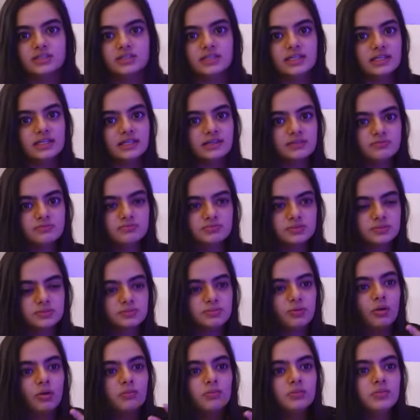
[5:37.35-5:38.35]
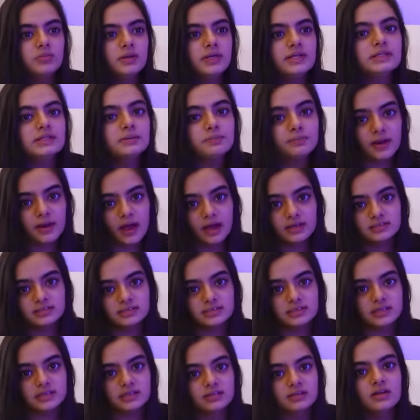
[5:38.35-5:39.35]
He's probably
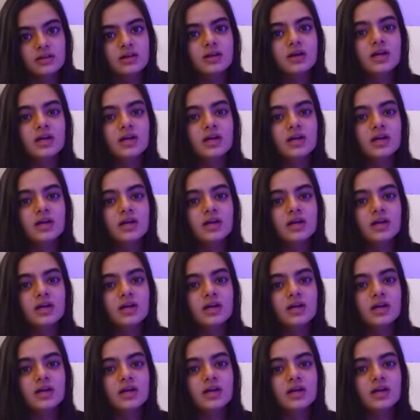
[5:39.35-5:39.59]
depressed and